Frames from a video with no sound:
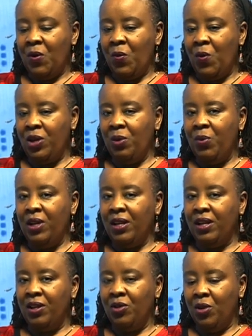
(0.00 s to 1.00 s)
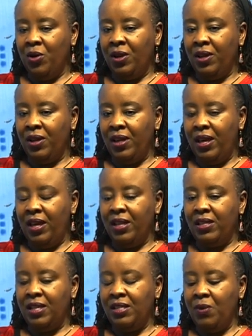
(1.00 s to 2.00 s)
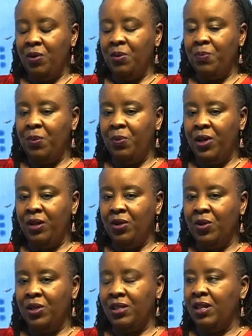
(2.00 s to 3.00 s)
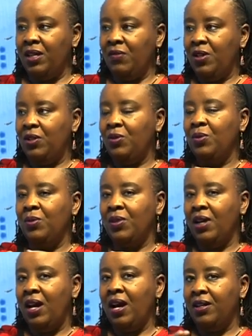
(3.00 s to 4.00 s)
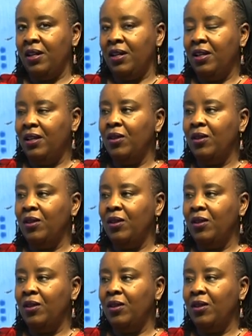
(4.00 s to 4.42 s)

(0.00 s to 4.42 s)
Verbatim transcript: when you bring in a dog, and as I say, most people bring dogs and they give it to the gardener.